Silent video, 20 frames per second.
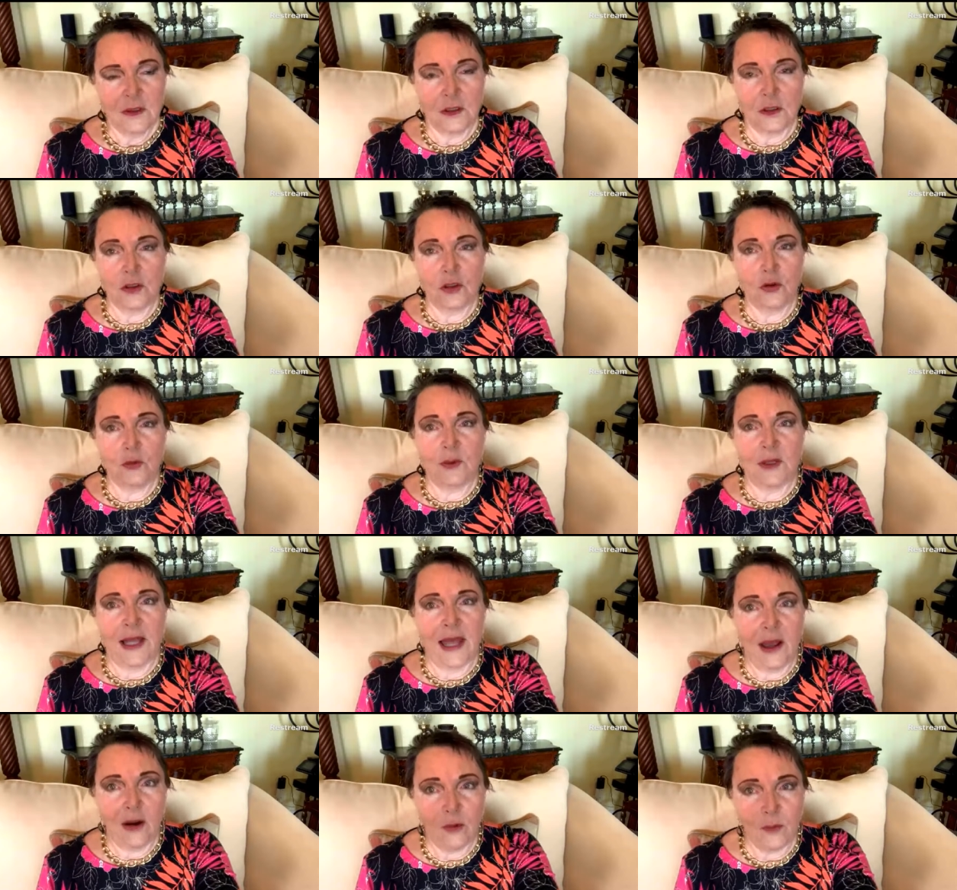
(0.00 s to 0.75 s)
and who
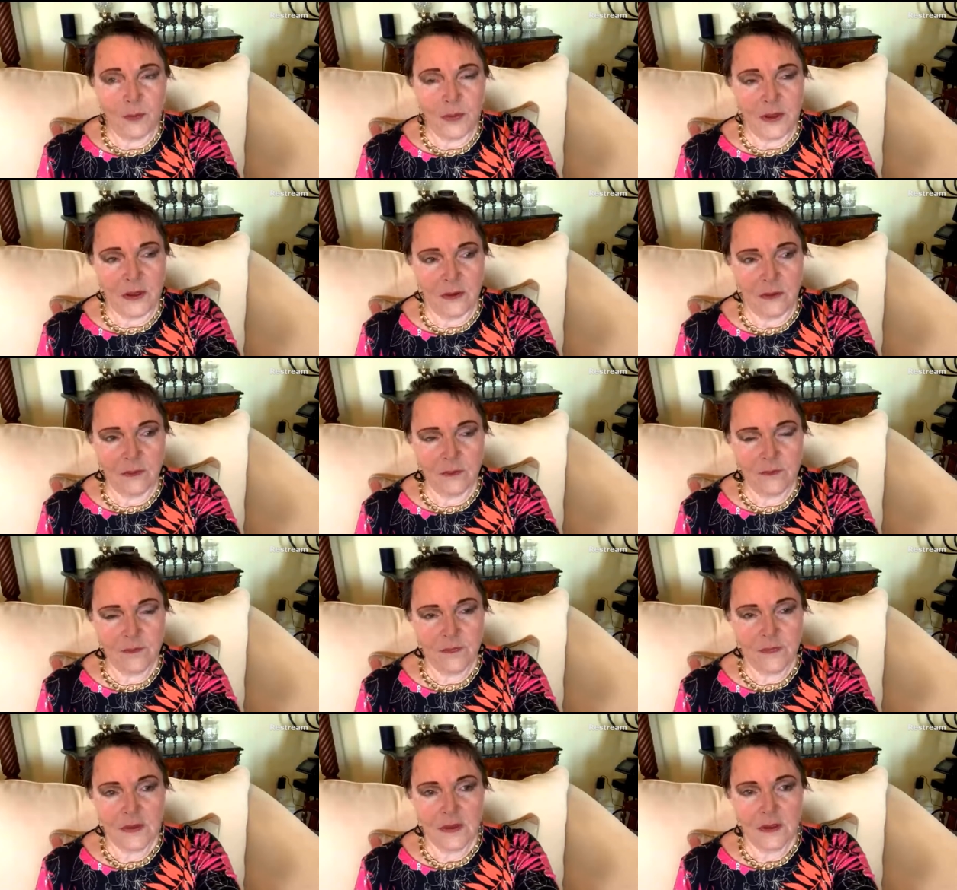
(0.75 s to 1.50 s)
will help you
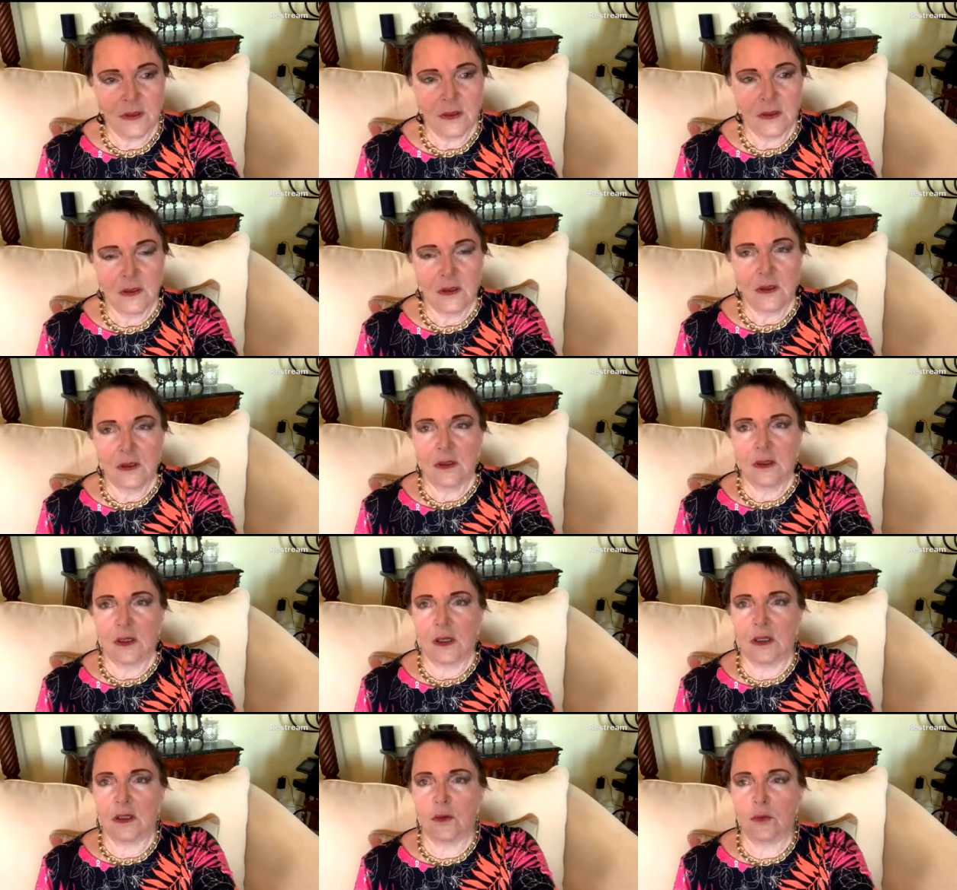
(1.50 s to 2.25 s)

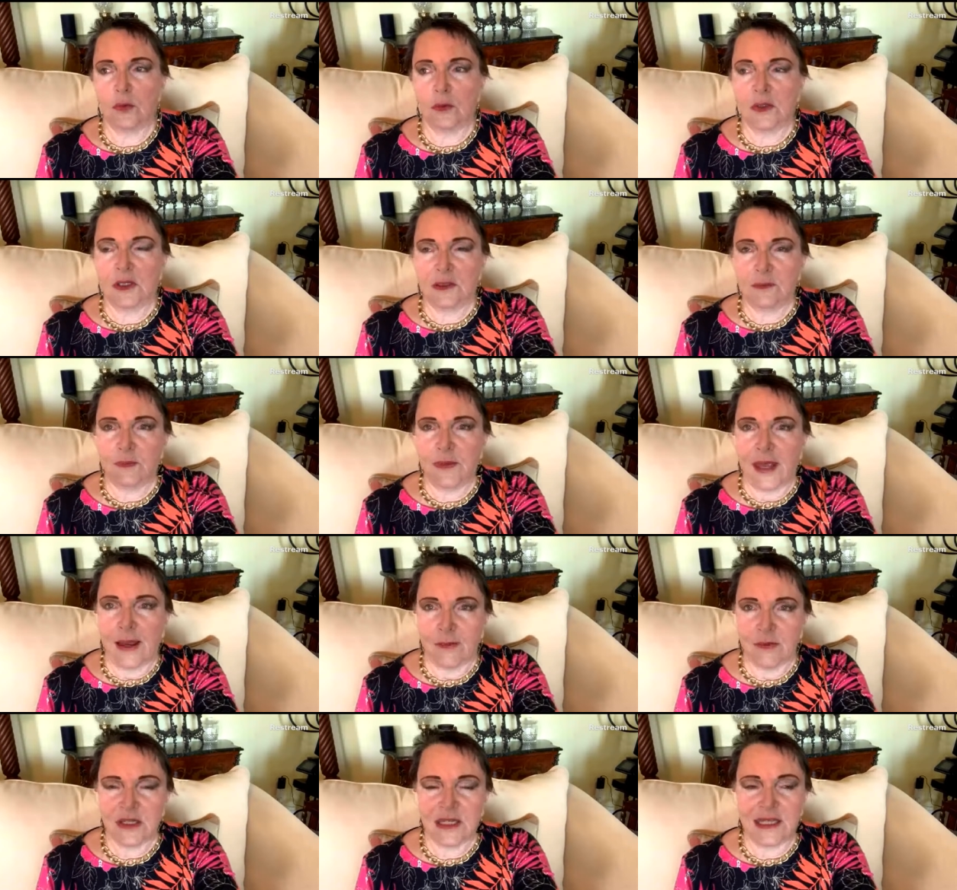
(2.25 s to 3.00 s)
and will
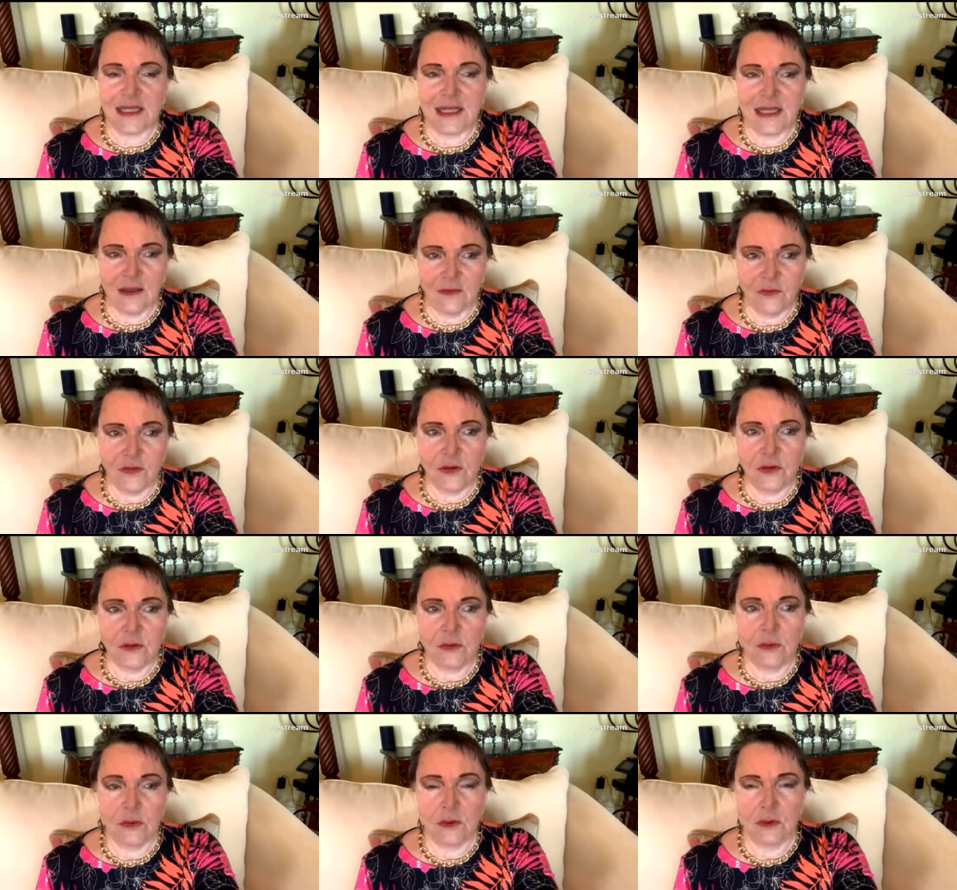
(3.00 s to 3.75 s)
be able to give
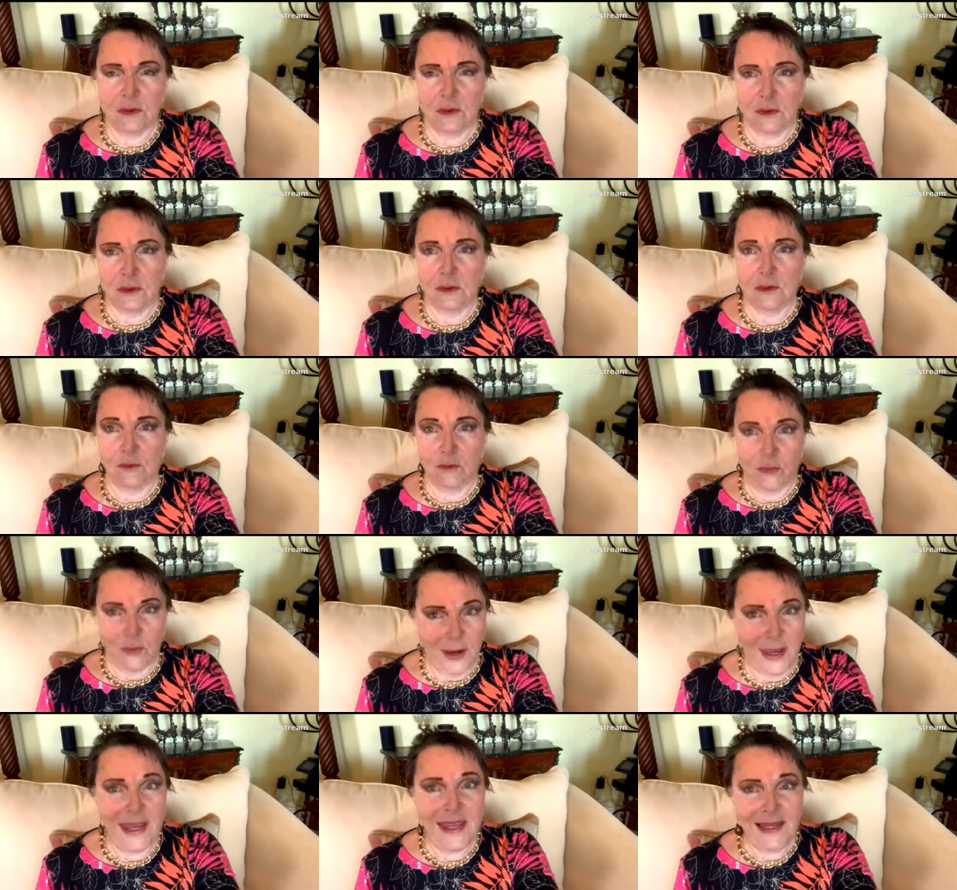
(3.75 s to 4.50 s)
you
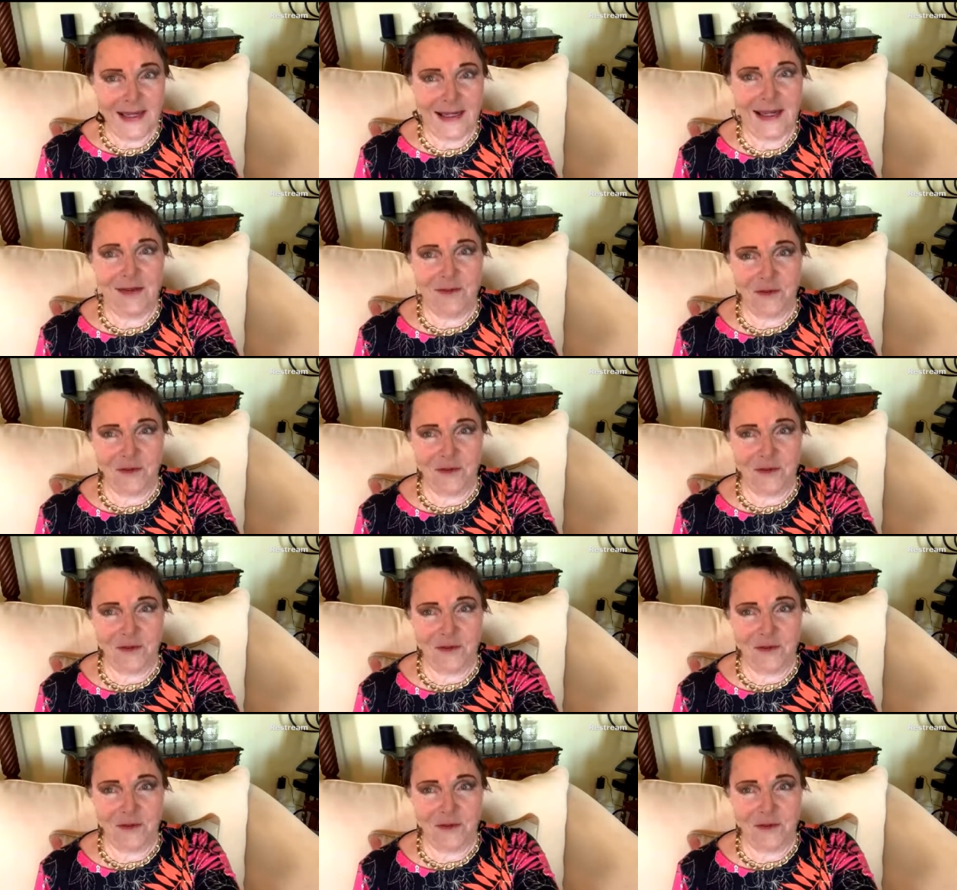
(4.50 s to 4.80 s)
real